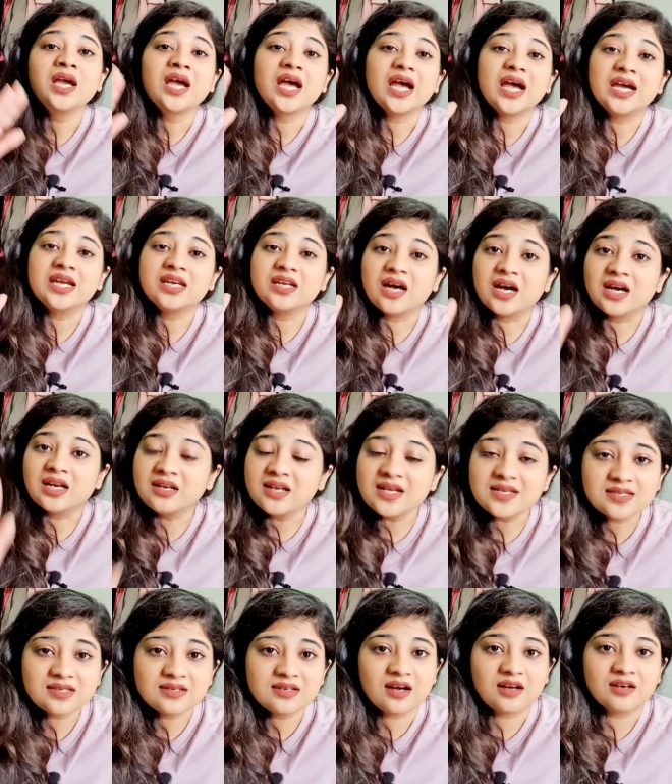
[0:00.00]
and
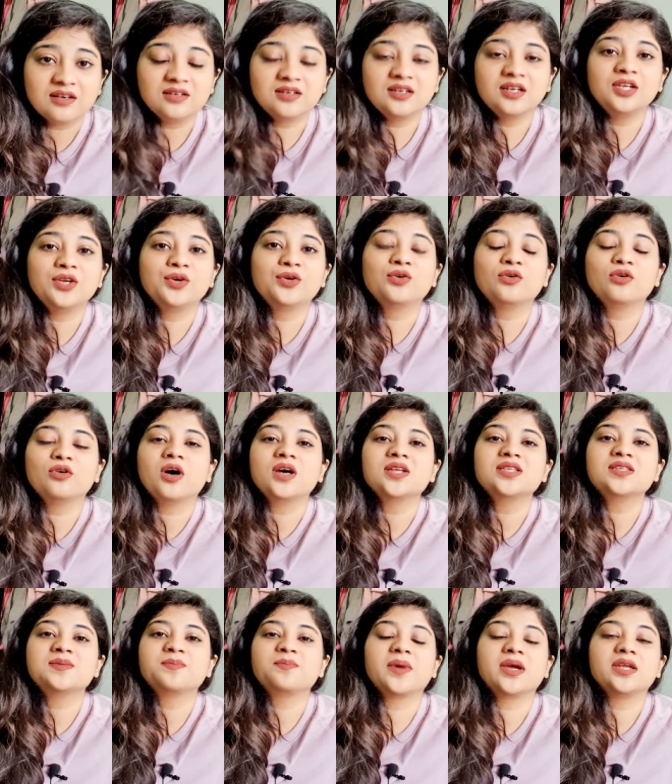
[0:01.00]
unless and until you do not
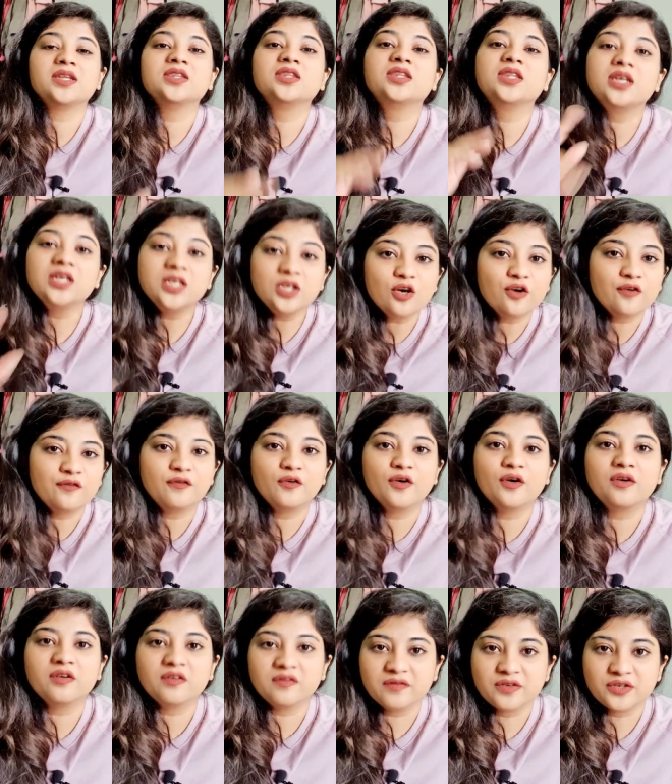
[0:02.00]
spend three or four
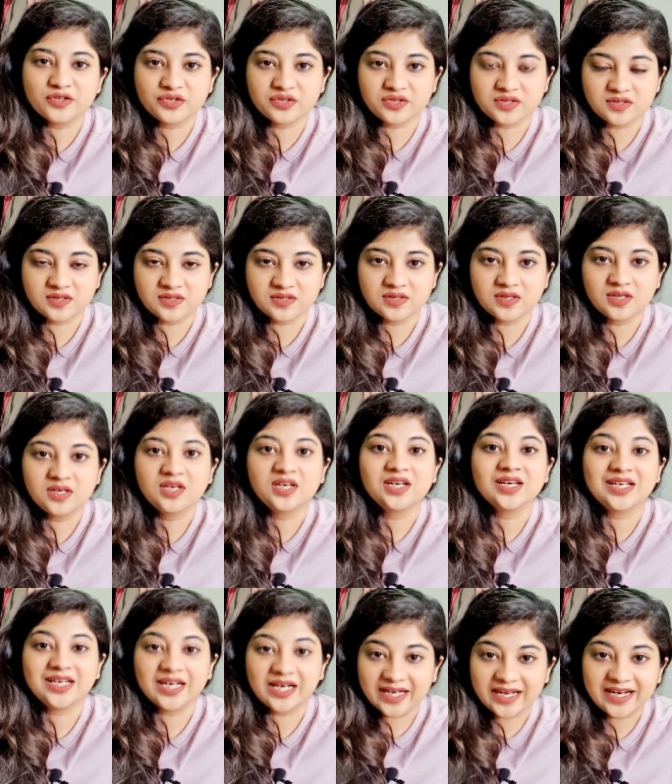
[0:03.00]
revisions
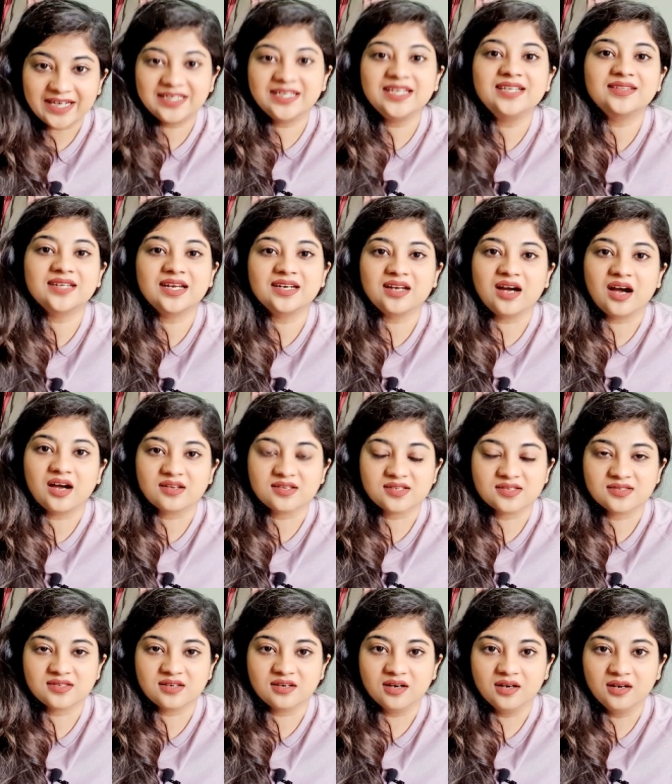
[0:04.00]
correcting that
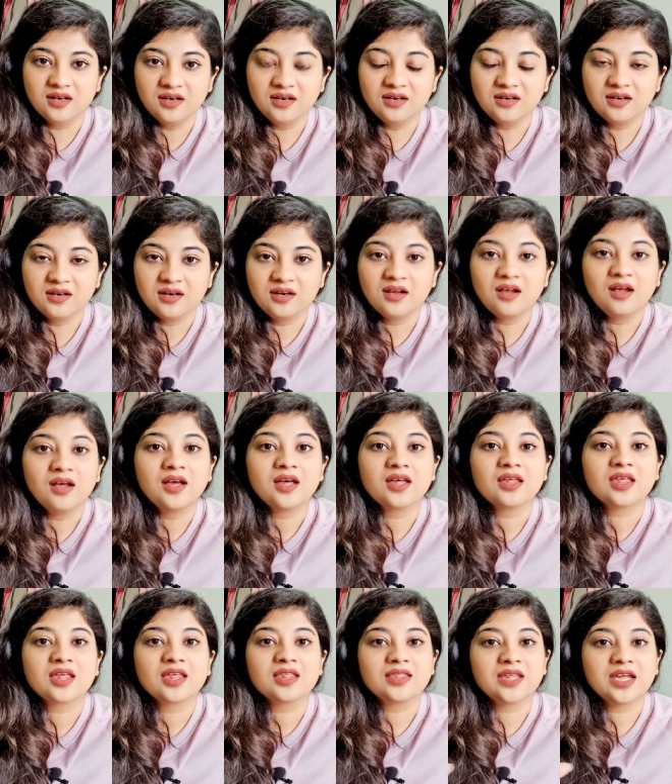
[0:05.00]
answer
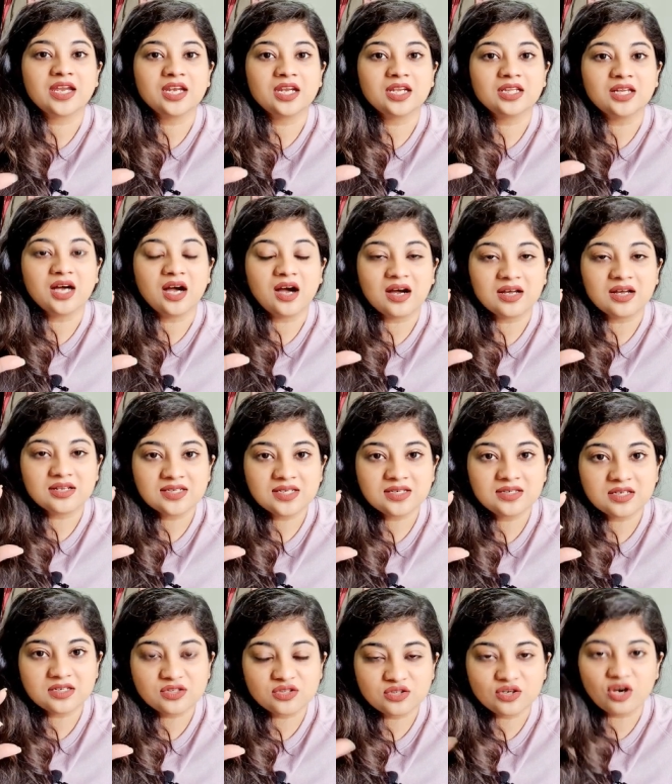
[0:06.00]
then the answer
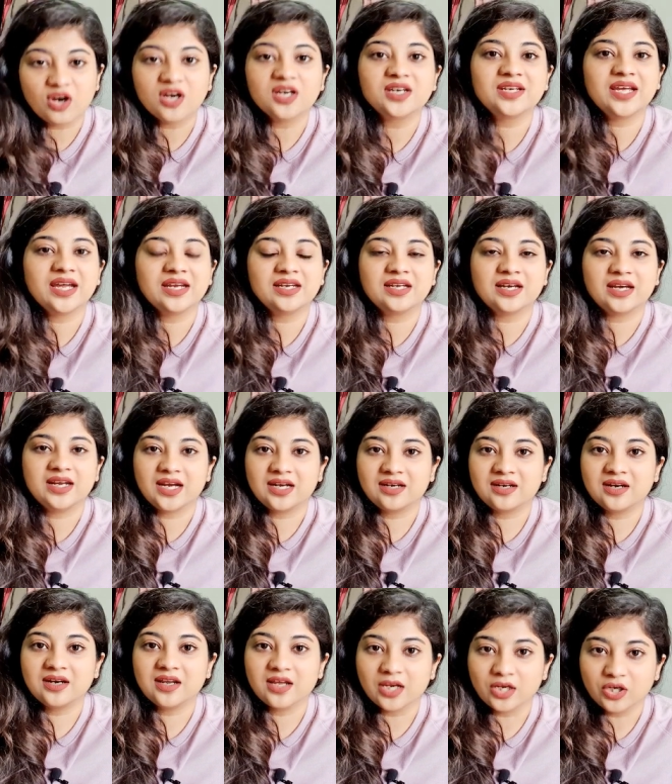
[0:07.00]
does not get
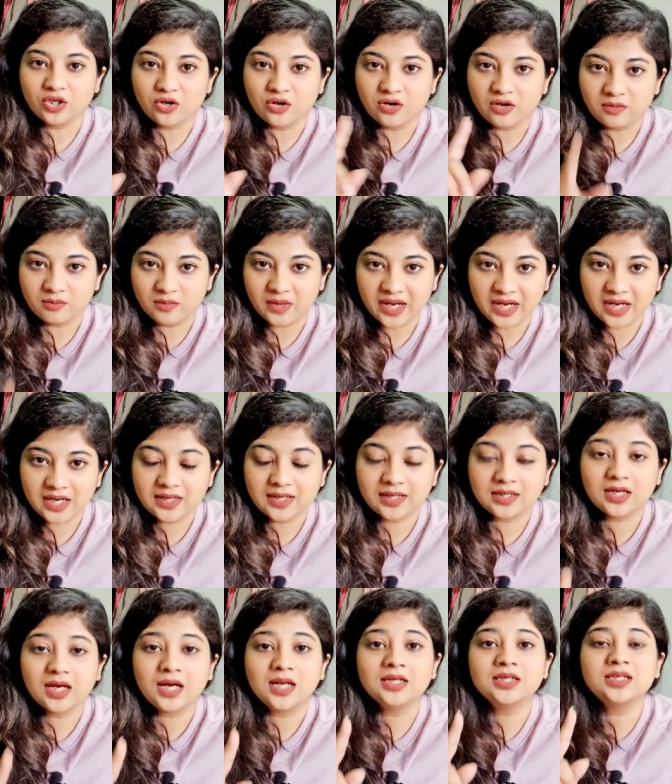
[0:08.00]
corrected in your mind
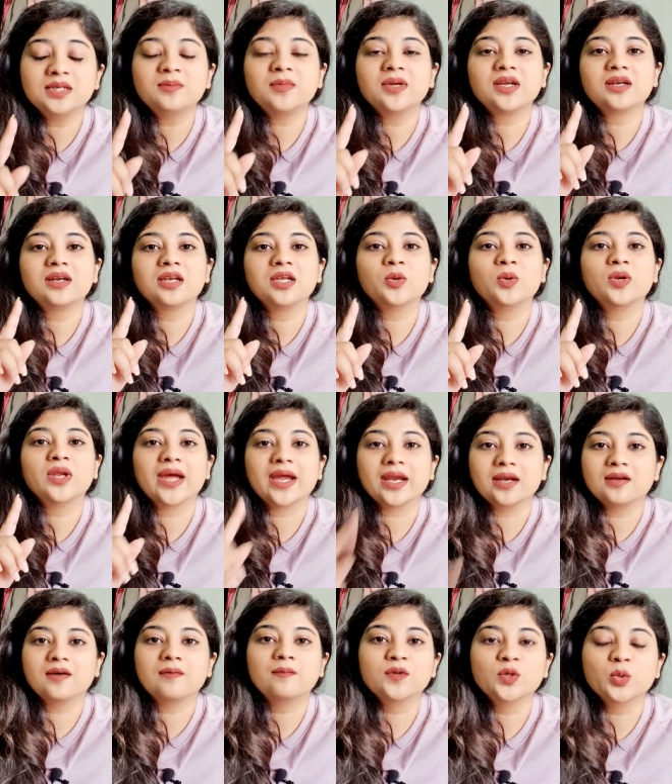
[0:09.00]
and ultimately you will
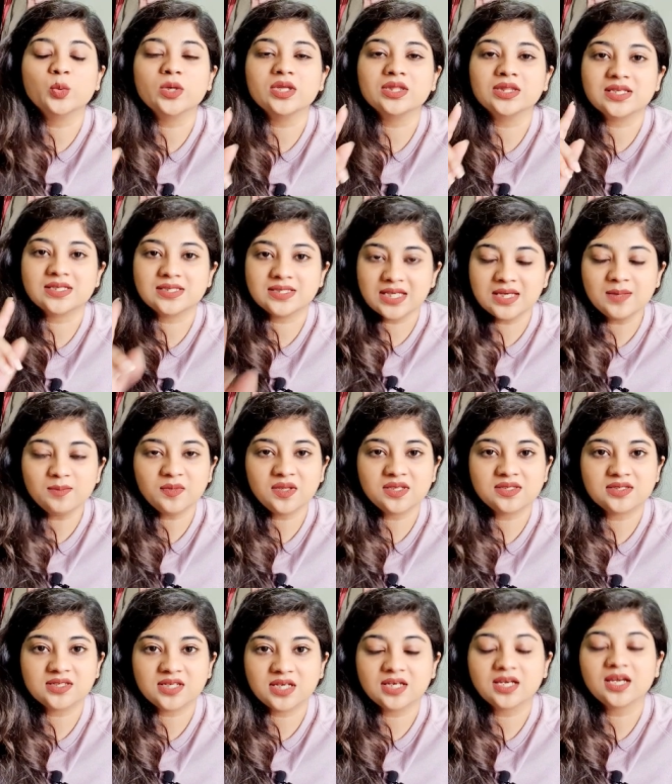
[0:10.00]
end up doing the same
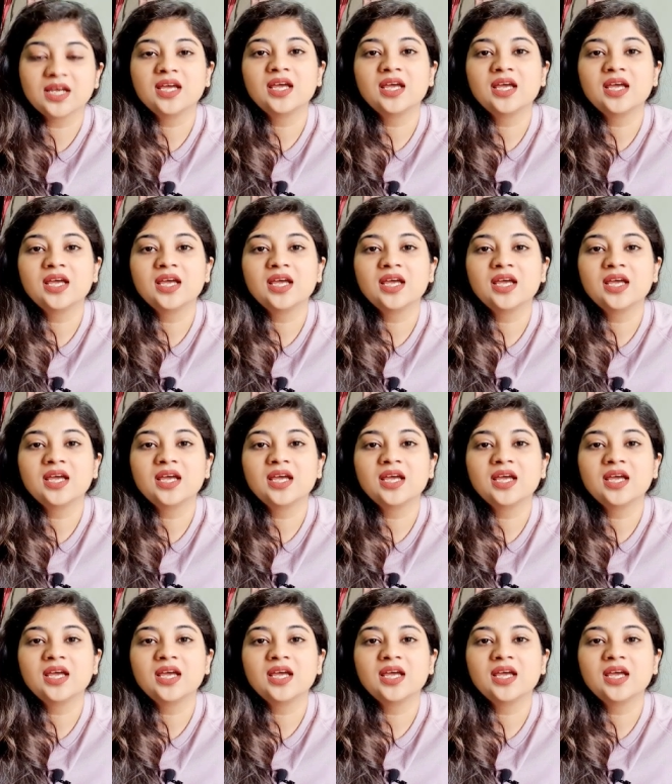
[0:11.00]
mistake